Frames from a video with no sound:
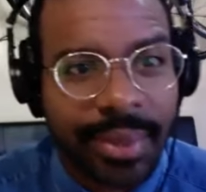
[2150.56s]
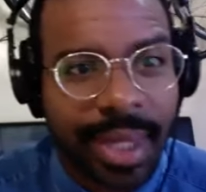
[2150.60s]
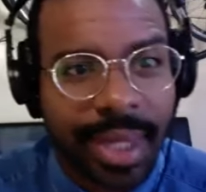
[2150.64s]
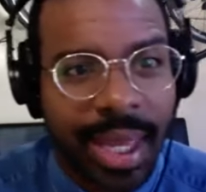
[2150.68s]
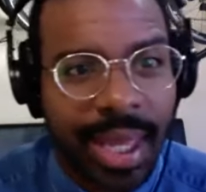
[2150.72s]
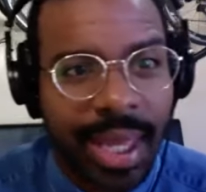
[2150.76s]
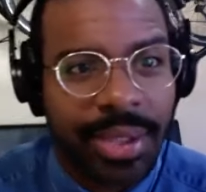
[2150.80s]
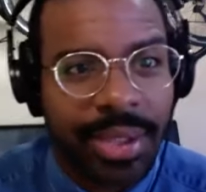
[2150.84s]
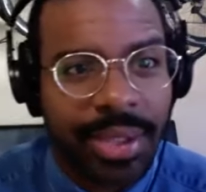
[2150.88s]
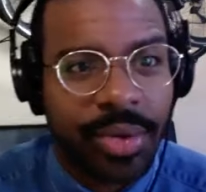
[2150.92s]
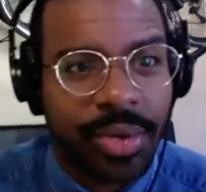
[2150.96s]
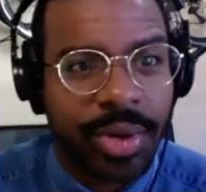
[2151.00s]

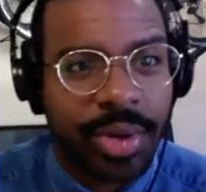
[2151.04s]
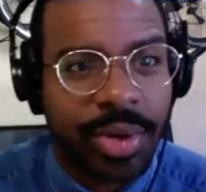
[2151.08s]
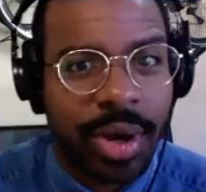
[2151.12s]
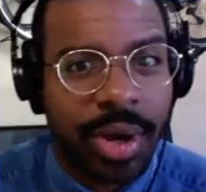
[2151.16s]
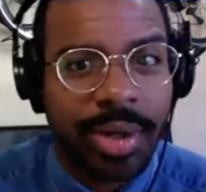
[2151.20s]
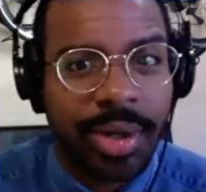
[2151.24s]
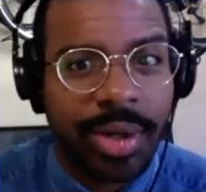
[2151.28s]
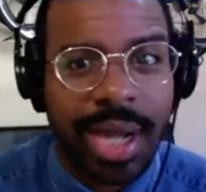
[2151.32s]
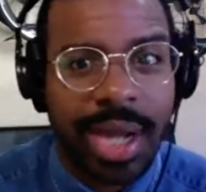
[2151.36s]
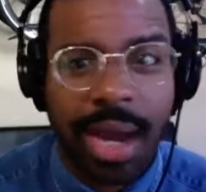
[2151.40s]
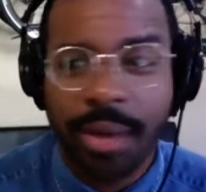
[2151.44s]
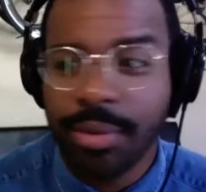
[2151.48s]
And you
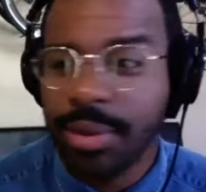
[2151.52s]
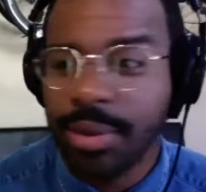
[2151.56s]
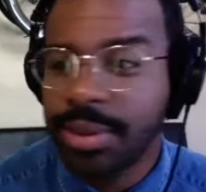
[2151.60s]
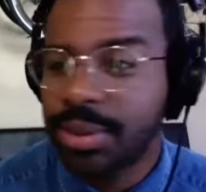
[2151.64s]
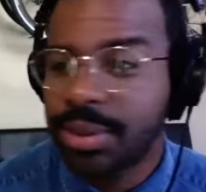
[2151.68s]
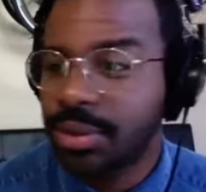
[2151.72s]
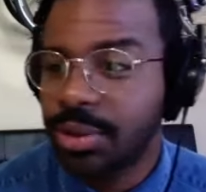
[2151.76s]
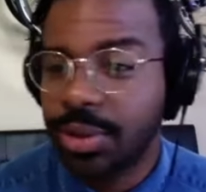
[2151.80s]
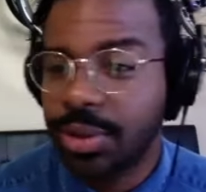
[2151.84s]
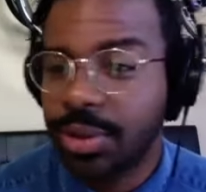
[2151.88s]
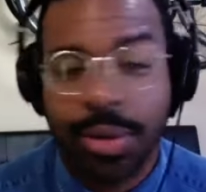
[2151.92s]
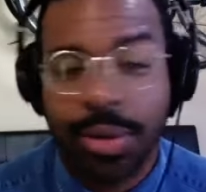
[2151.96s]
know, and I
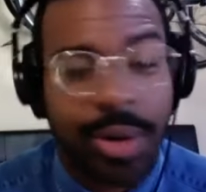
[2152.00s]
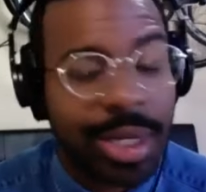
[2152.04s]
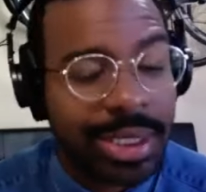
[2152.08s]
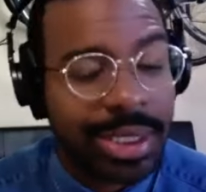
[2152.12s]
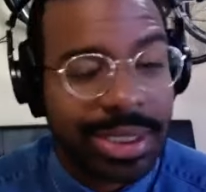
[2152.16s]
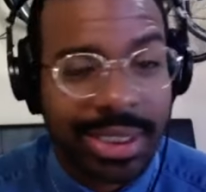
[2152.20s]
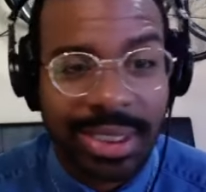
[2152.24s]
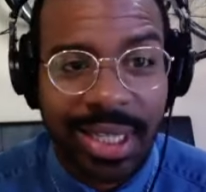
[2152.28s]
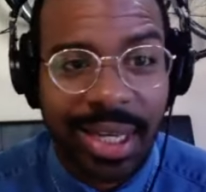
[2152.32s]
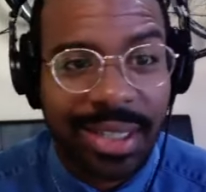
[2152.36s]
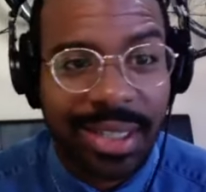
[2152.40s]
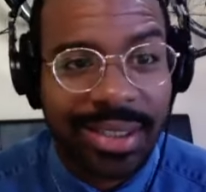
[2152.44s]
was
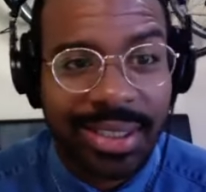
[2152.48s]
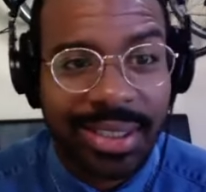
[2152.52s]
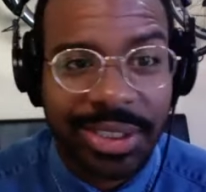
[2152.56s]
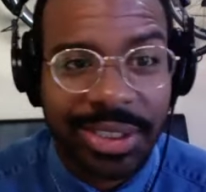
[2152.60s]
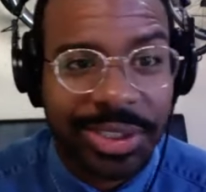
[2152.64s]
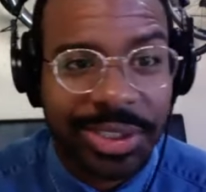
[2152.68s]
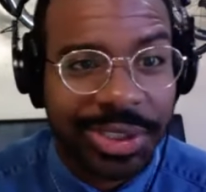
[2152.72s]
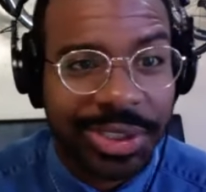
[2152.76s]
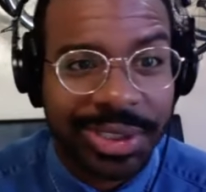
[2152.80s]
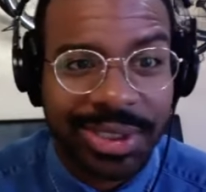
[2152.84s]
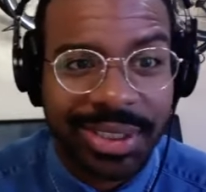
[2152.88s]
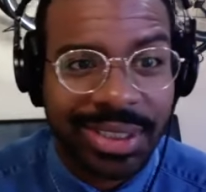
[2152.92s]
crushing
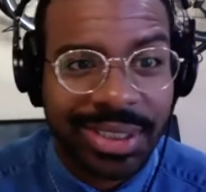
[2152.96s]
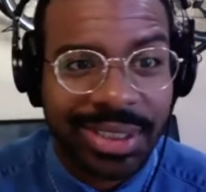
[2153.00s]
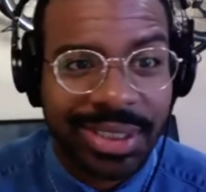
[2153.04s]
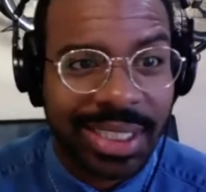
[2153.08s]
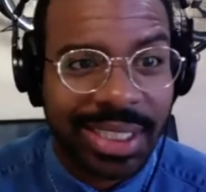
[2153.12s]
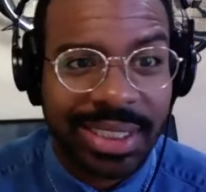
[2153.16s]
auditions.